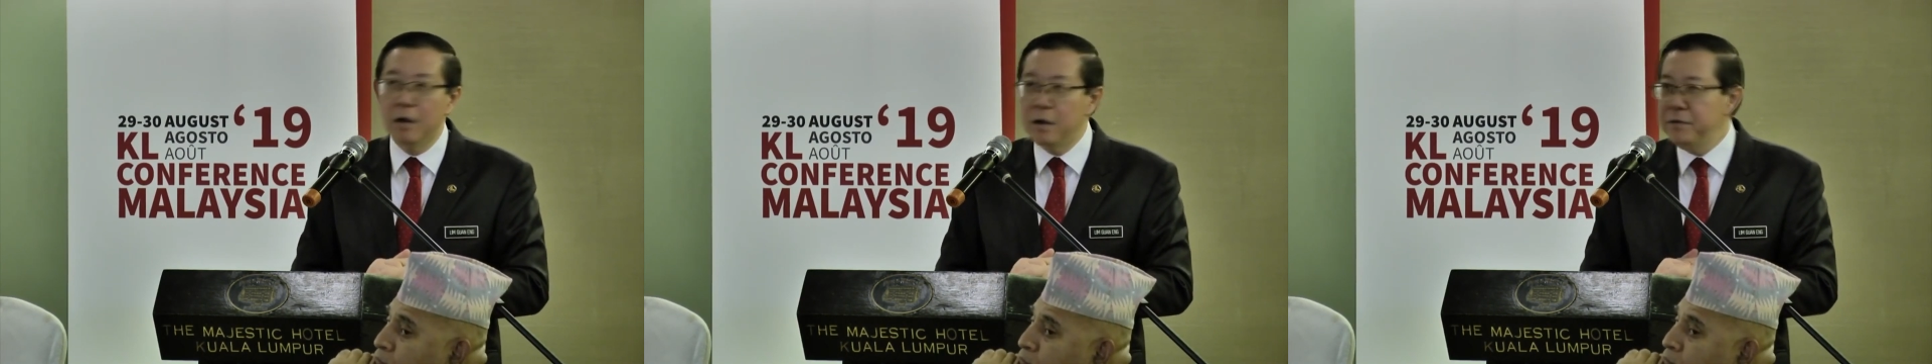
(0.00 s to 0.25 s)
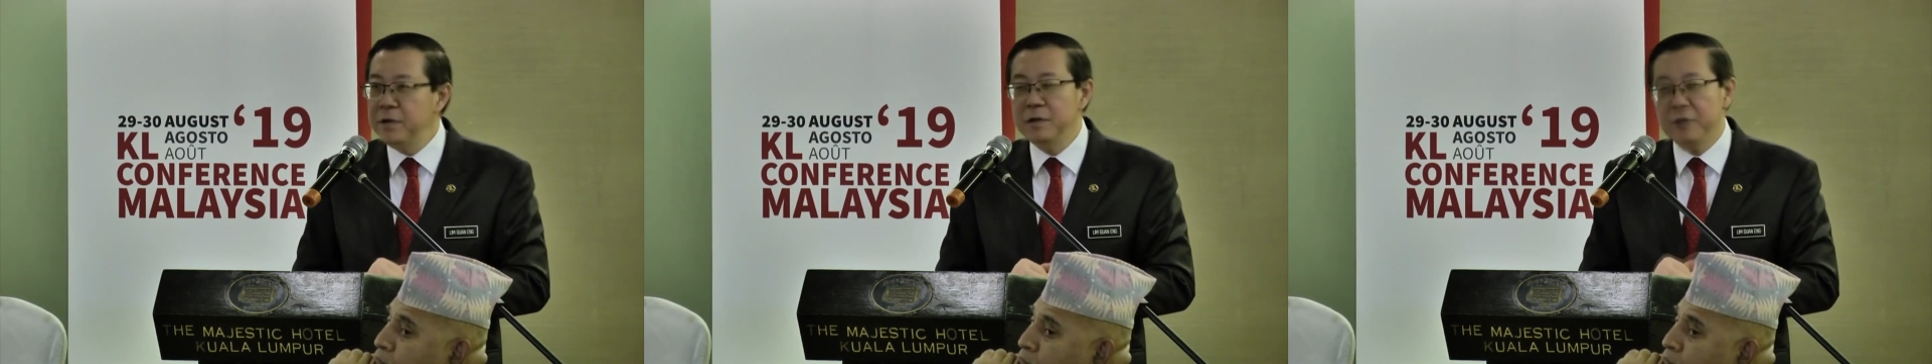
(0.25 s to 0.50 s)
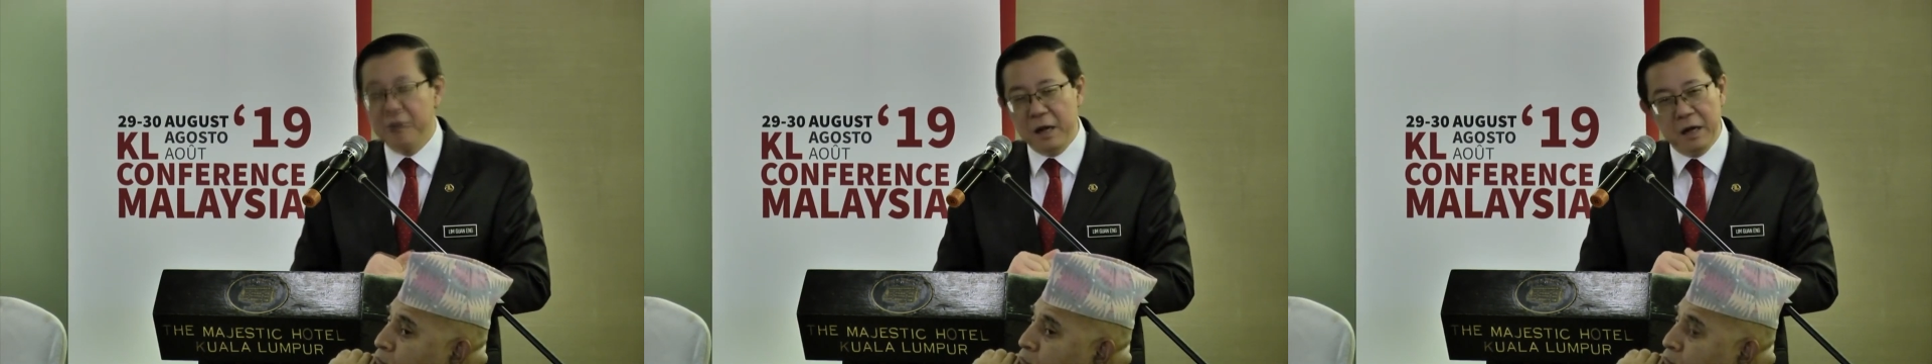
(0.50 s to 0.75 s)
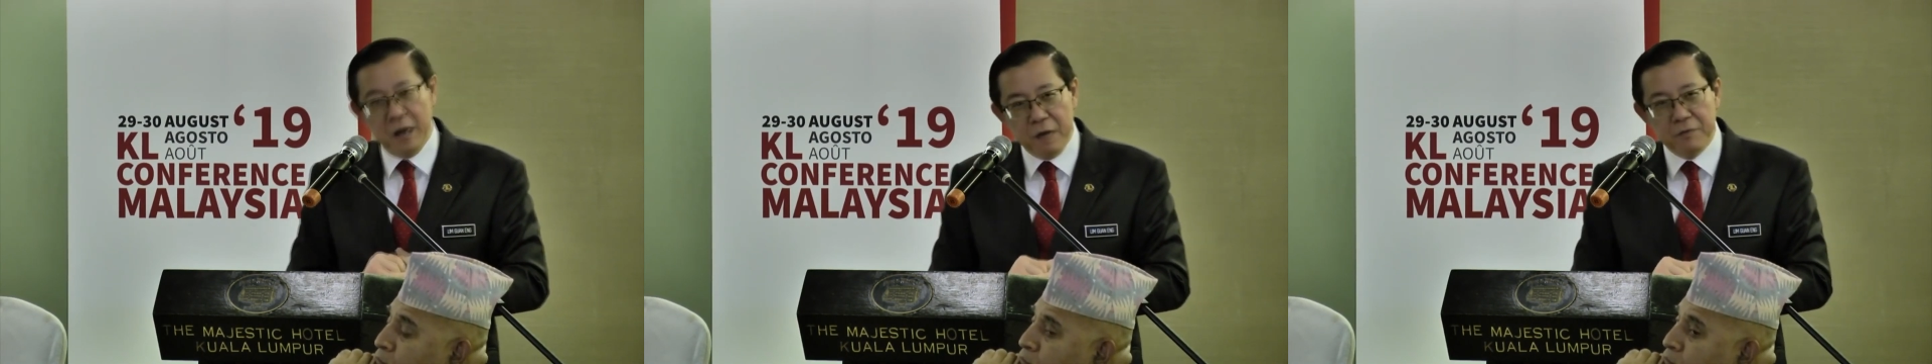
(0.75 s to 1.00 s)
or even you
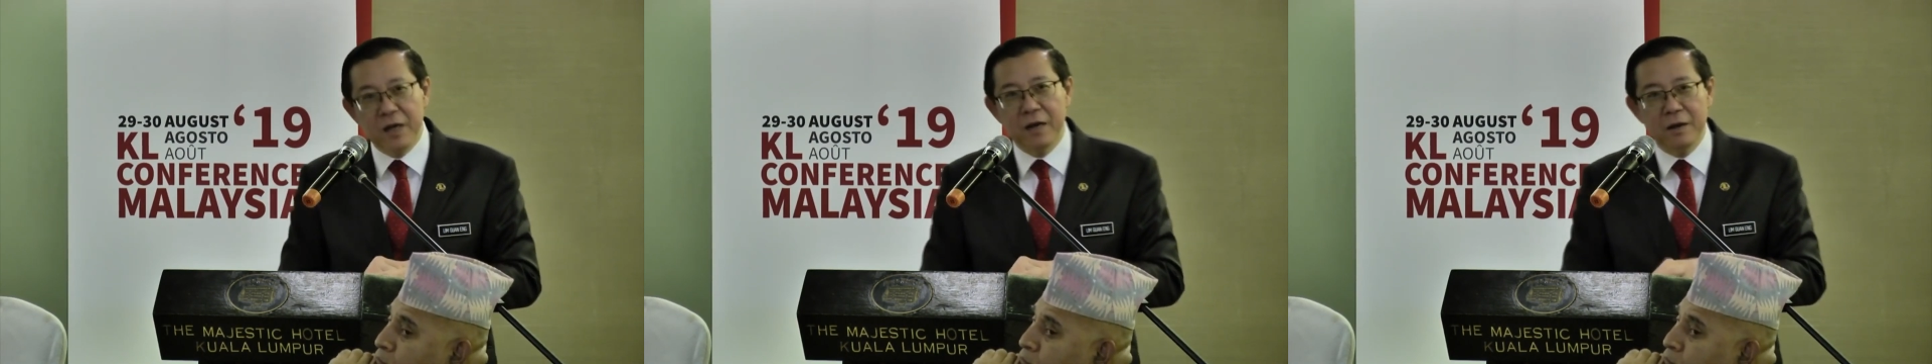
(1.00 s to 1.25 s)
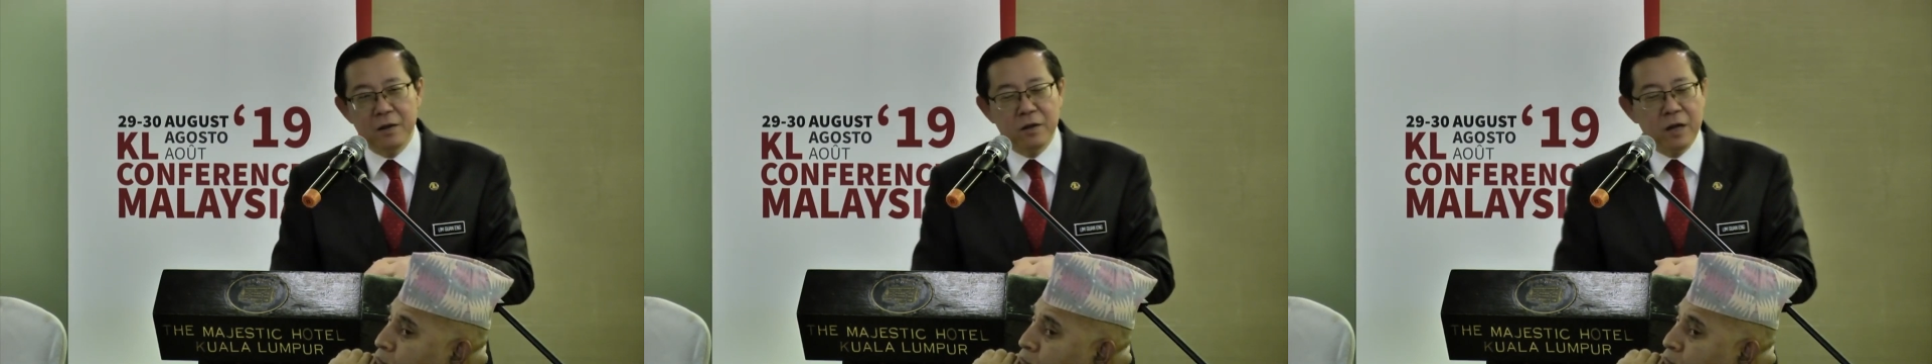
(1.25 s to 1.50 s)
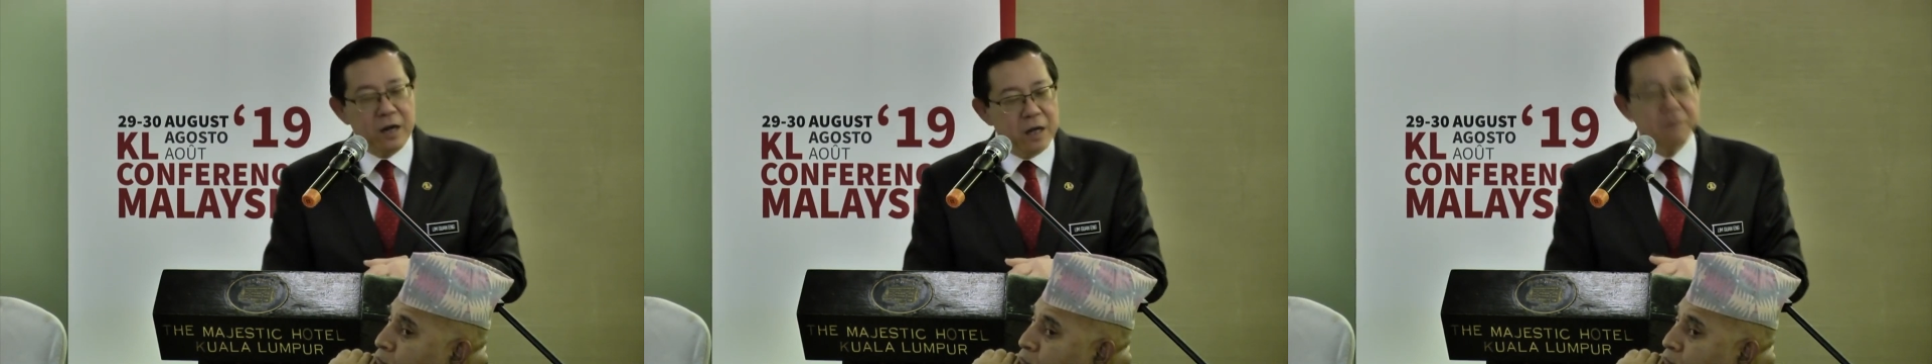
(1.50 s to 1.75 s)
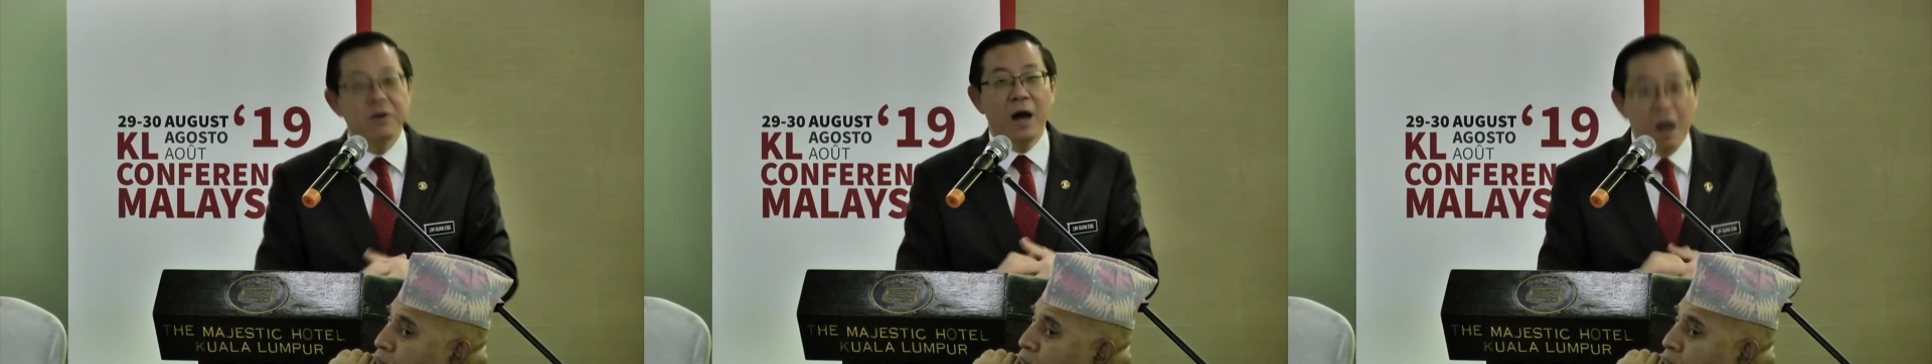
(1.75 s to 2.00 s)
can
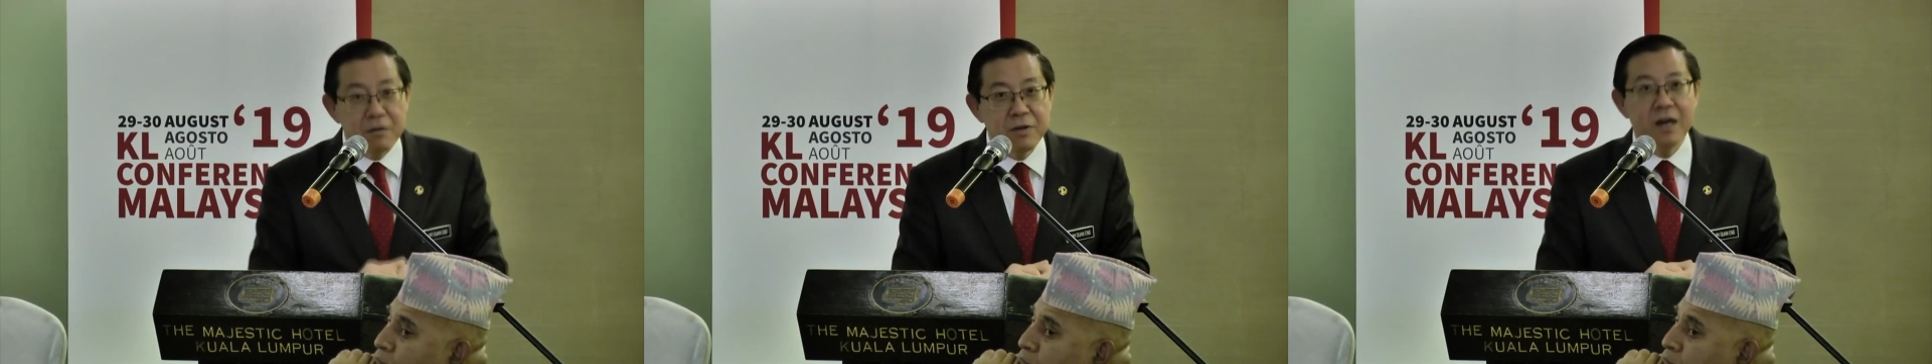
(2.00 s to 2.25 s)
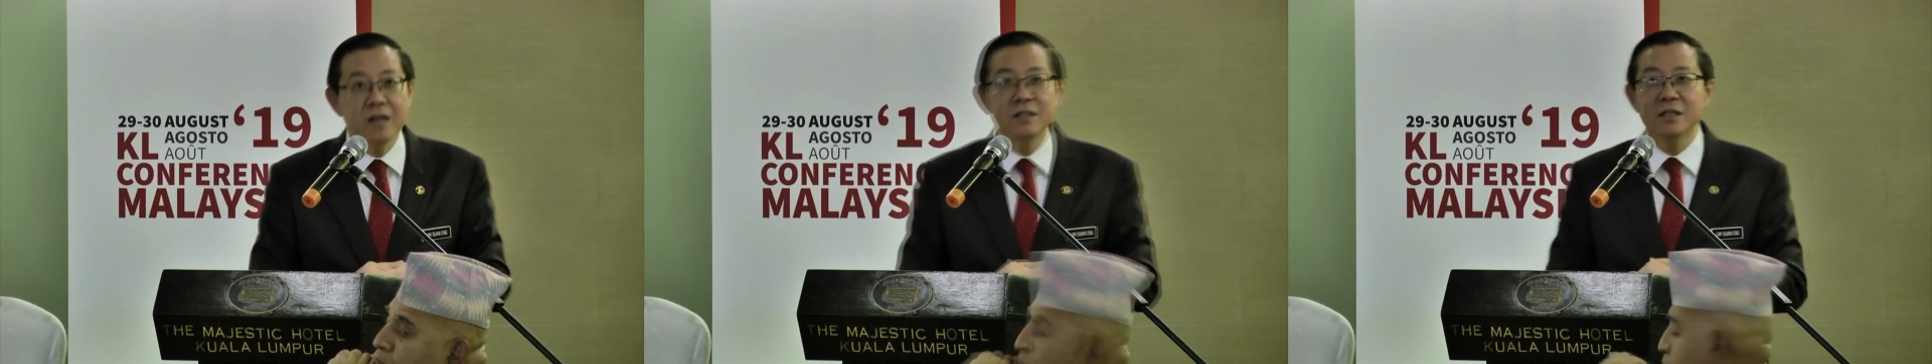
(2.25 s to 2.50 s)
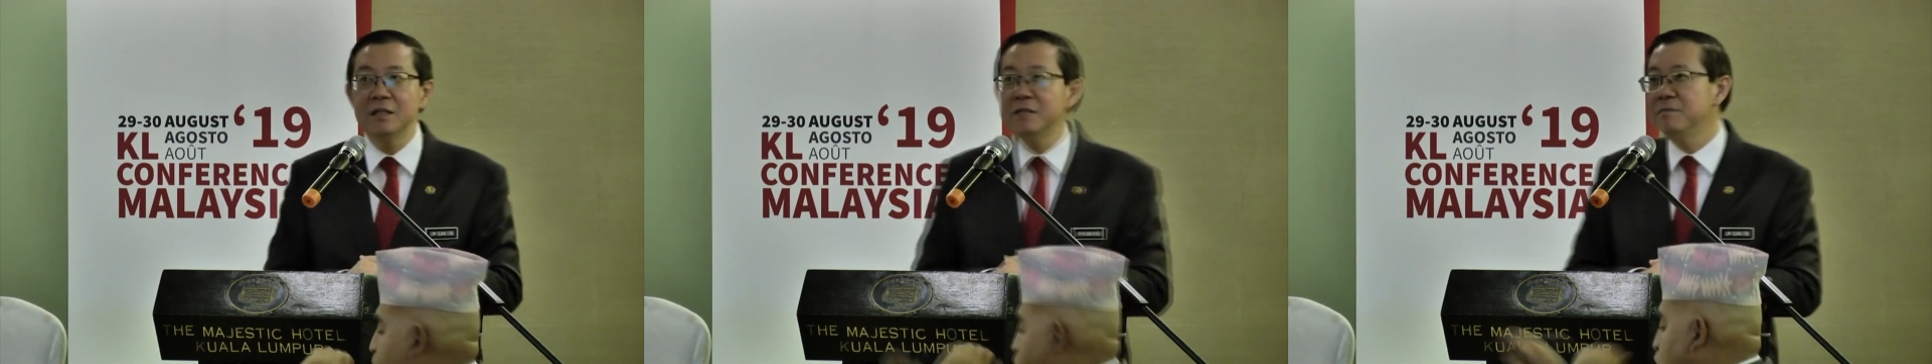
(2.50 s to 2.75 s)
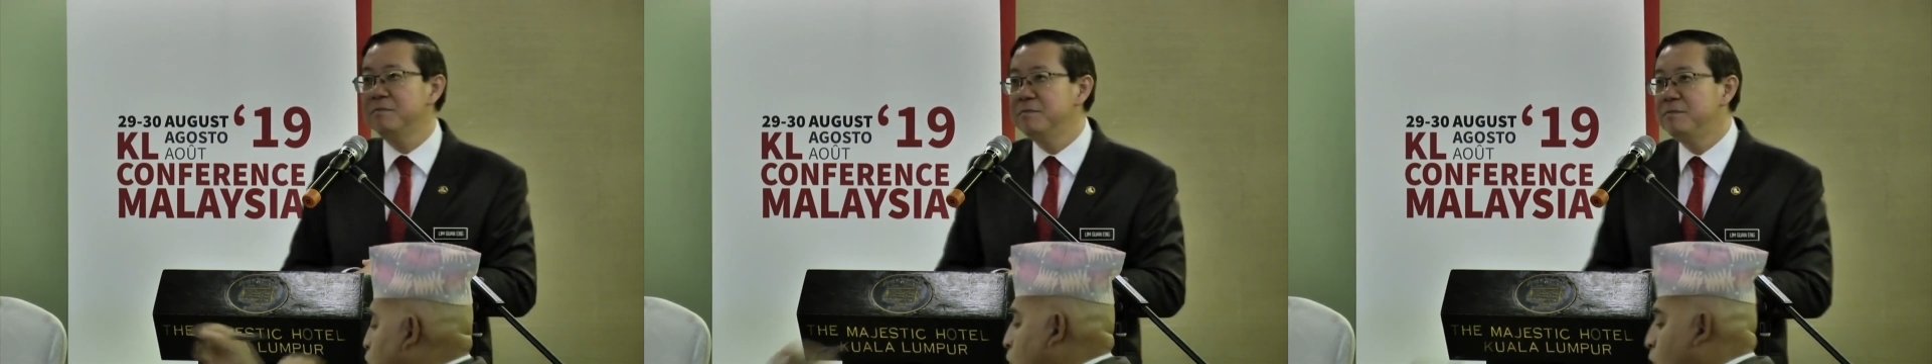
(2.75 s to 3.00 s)
have half an answer,